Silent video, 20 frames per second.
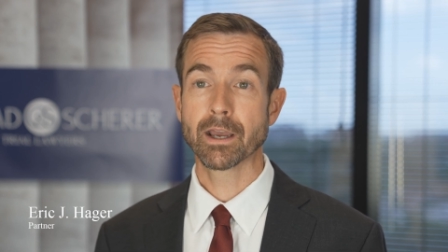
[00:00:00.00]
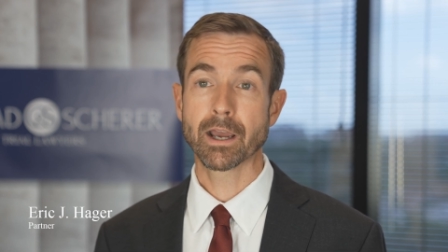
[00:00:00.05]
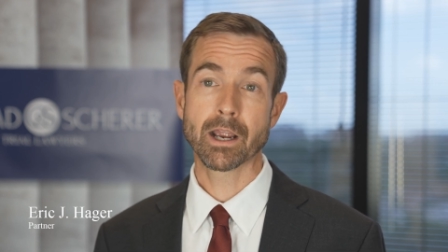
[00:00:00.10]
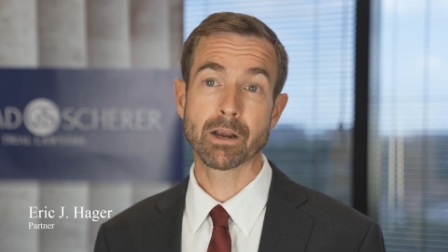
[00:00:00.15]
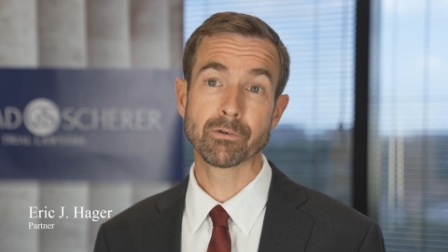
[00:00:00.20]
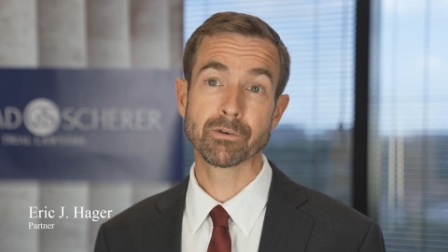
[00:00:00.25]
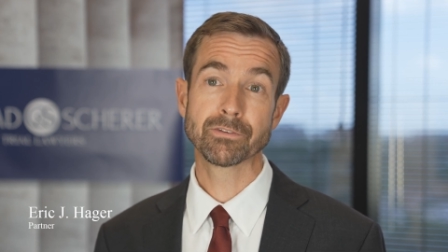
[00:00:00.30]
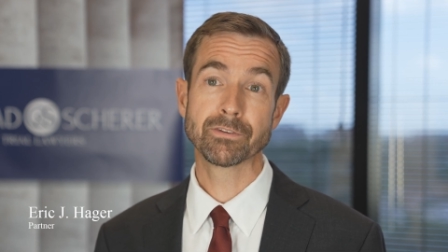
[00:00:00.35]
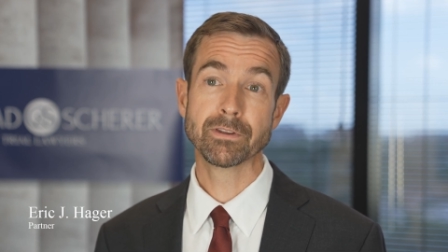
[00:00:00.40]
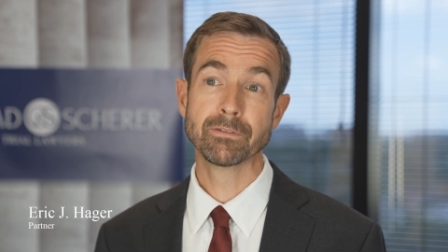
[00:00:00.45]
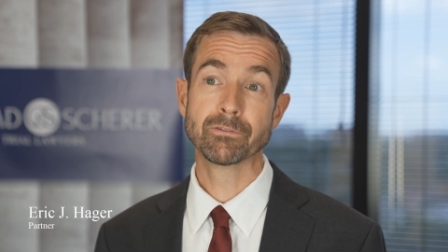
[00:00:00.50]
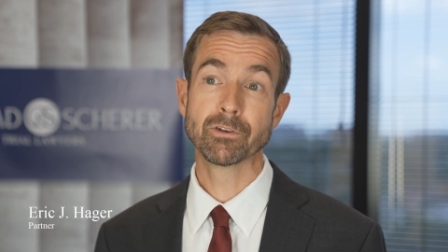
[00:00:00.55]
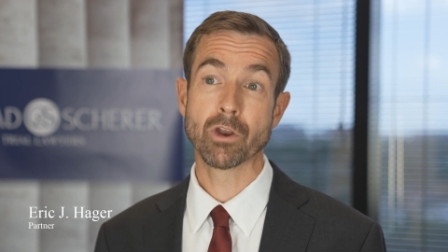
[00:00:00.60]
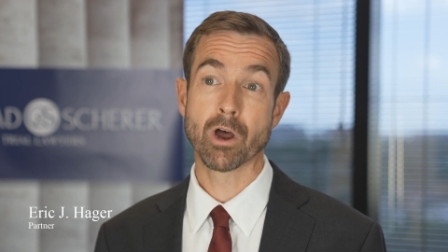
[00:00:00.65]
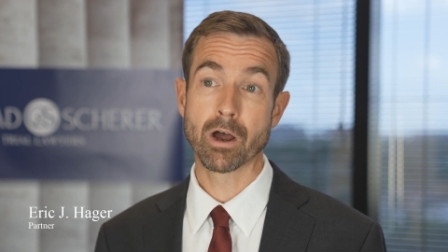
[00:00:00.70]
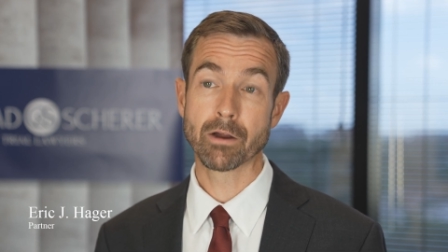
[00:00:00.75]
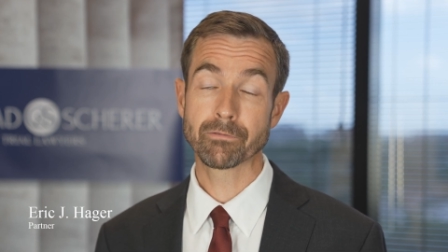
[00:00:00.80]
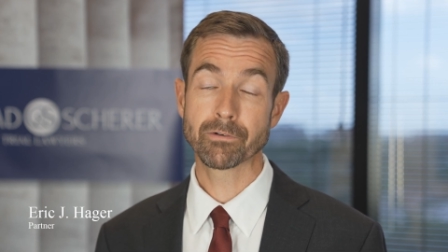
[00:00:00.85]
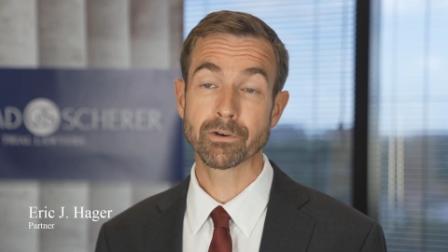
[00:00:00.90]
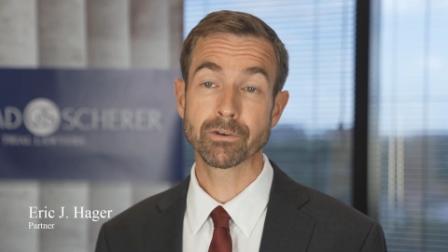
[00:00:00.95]
I received an
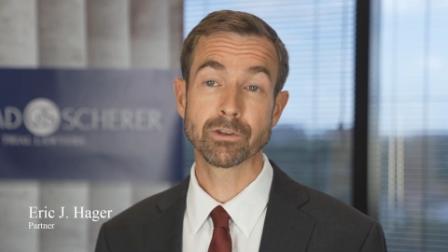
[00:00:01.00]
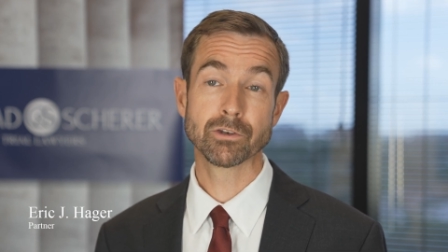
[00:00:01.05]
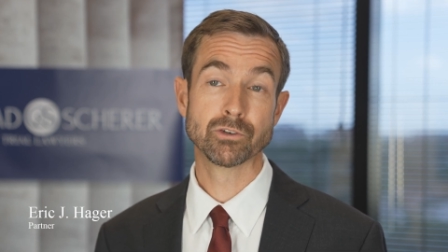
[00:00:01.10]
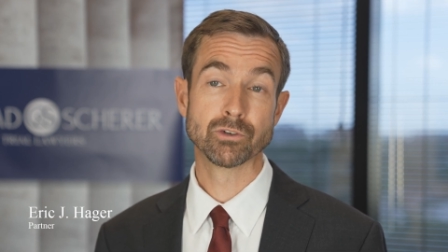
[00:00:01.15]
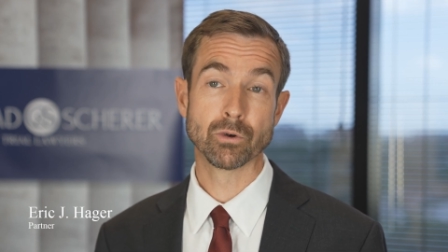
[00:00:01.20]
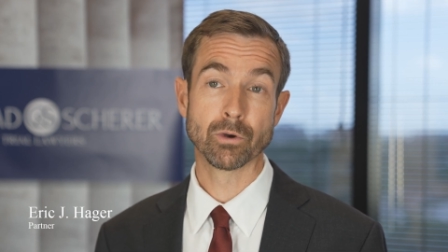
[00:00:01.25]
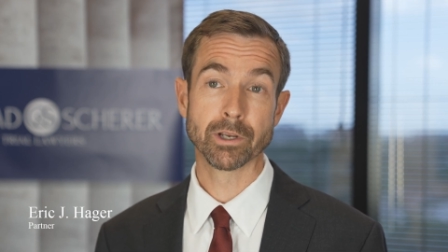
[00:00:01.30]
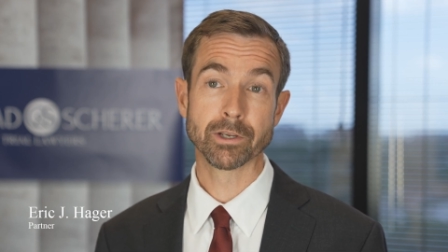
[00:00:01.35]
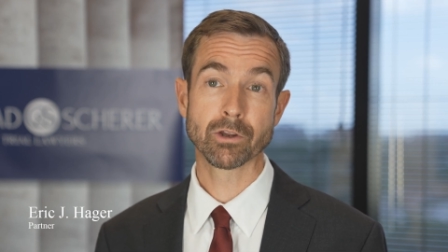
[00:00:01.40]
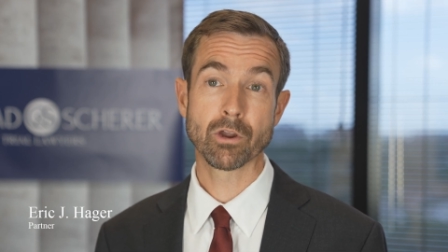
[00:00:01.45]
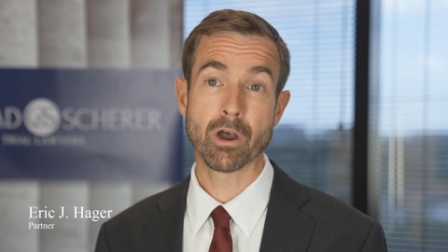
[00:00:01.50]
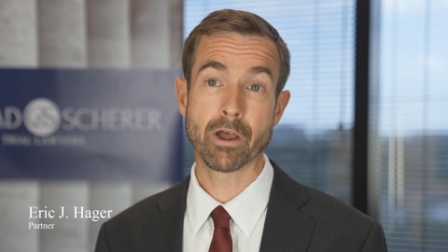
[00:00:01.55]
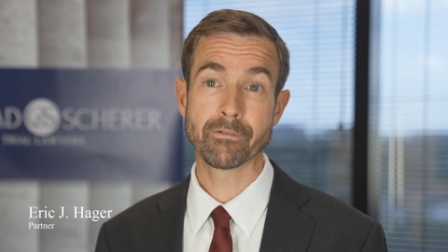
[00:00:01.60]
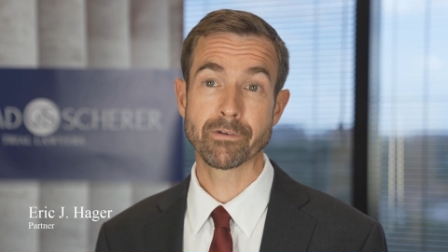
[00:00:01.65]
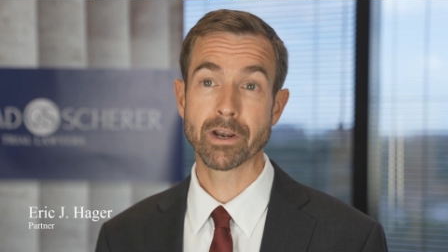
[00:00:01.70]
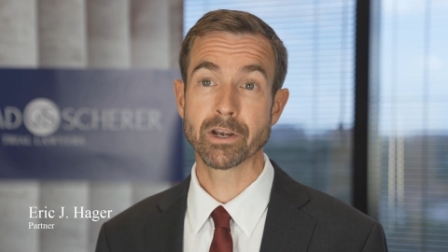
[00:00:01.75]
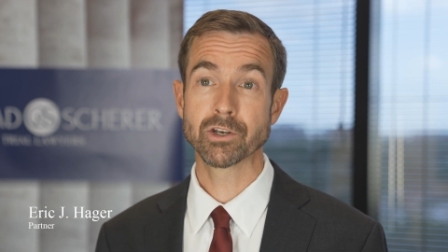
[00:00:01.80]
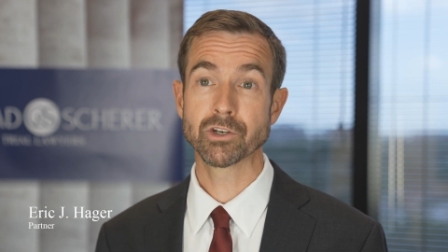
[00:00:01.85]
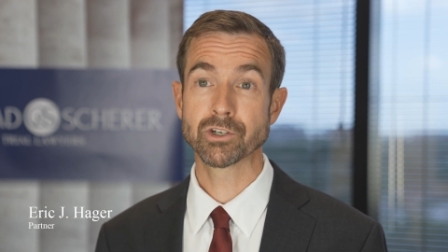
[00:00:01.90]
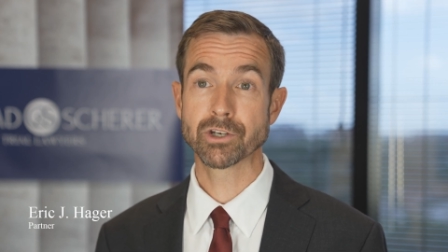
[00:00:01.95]
offer to join
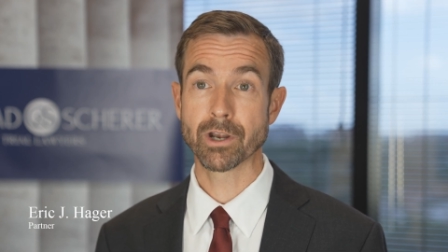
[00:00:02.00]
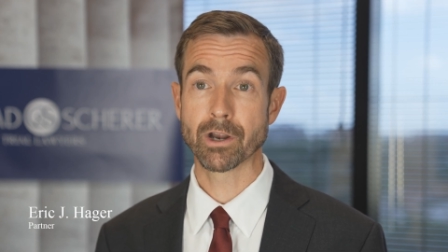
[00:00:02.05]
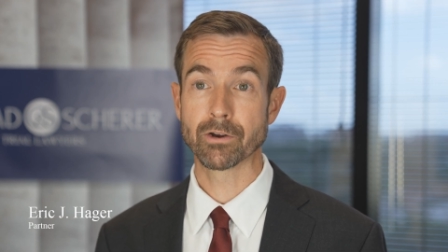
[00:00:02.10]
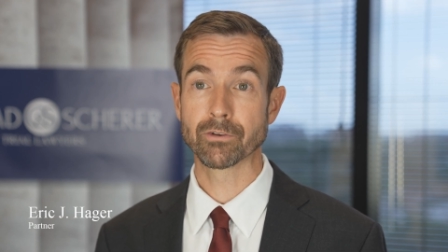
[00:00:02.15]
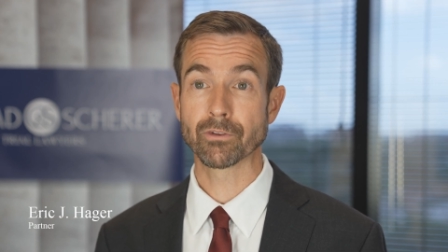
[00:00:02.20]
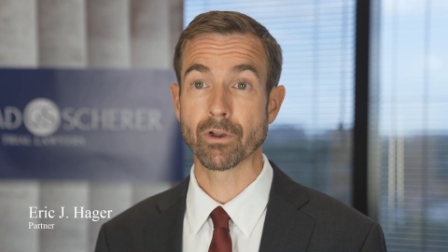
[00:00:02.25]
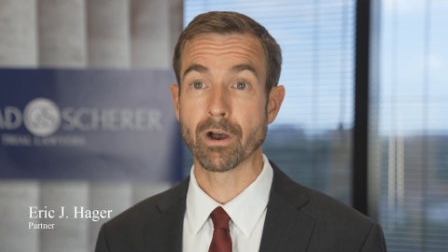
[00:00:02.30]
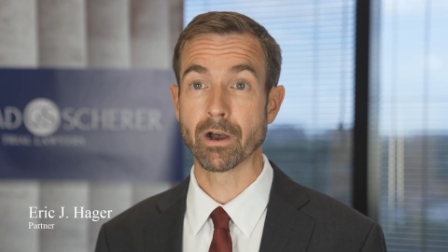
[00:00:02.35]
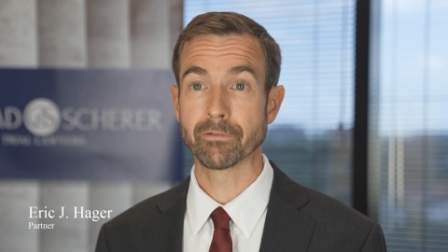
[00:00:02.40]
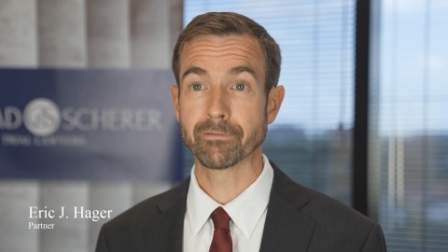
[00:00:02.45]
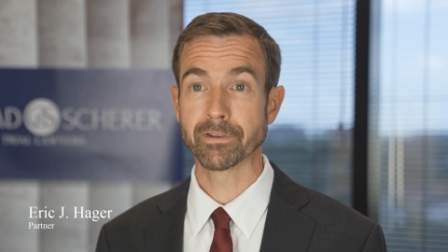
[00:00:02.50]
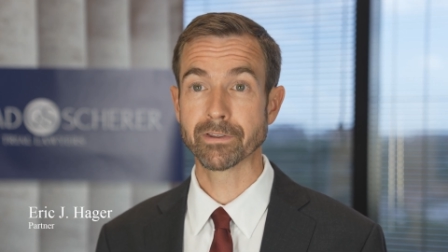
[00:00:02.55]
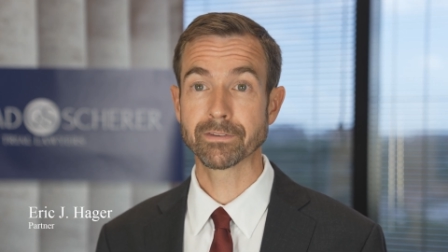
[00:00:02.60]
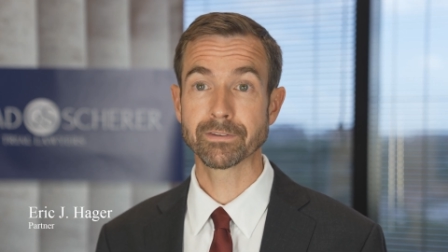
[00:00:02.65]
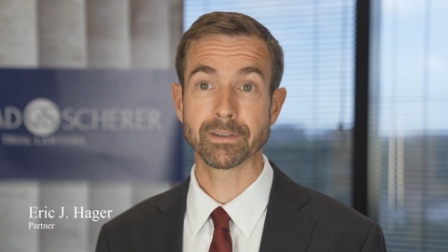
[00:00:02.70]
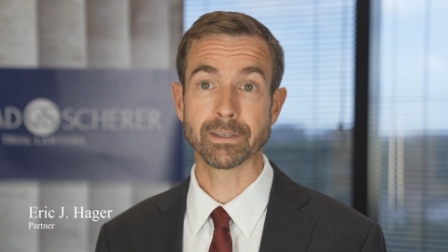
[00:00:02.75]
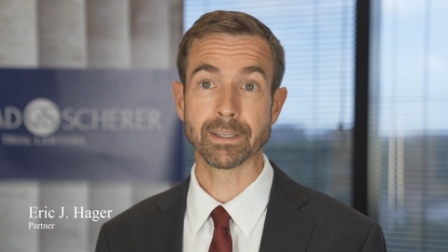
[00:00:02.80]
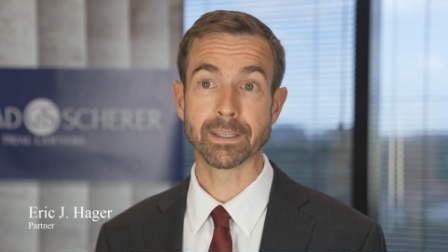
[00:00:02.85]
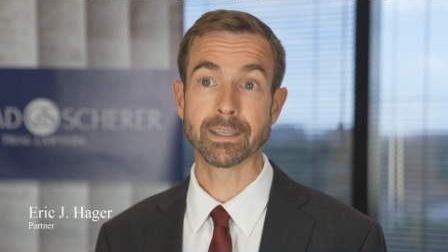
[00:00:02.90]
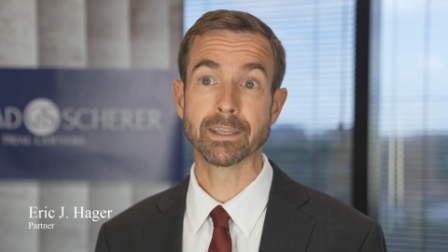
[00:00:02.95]
Conrad Scherer's
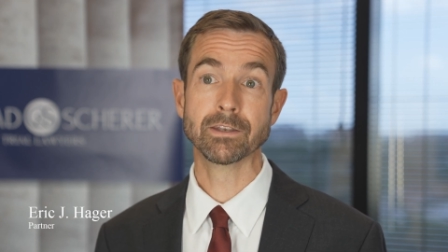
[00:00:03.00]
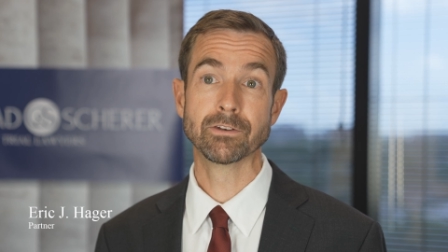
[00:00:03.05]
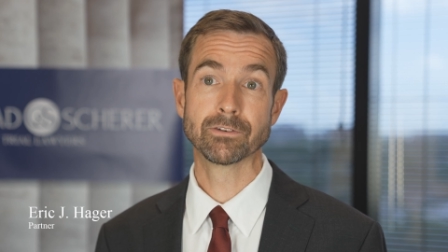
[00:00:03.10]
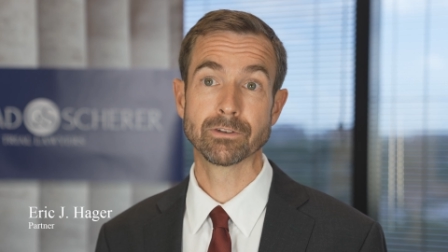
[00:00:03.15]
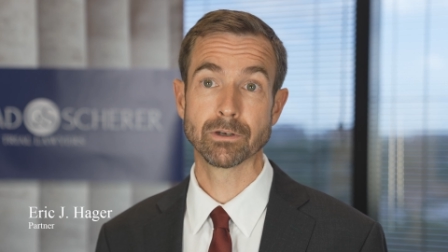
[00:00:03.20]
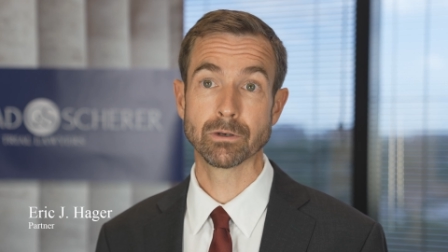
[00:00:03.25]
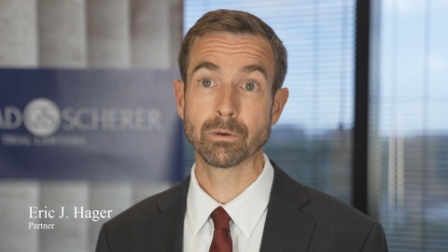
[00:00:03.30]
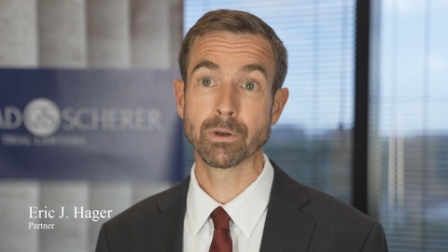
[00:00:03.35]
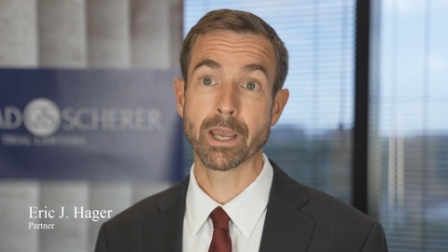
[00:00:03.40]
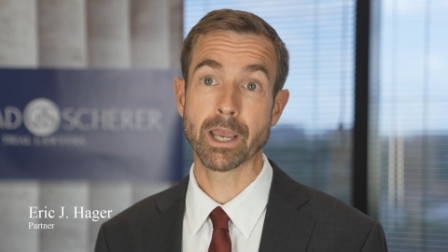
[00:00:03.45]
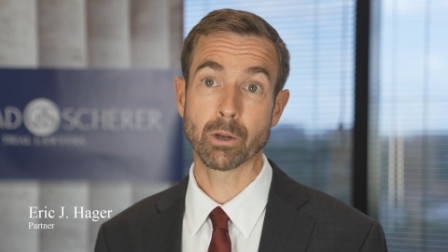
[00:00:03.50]
office in Quito,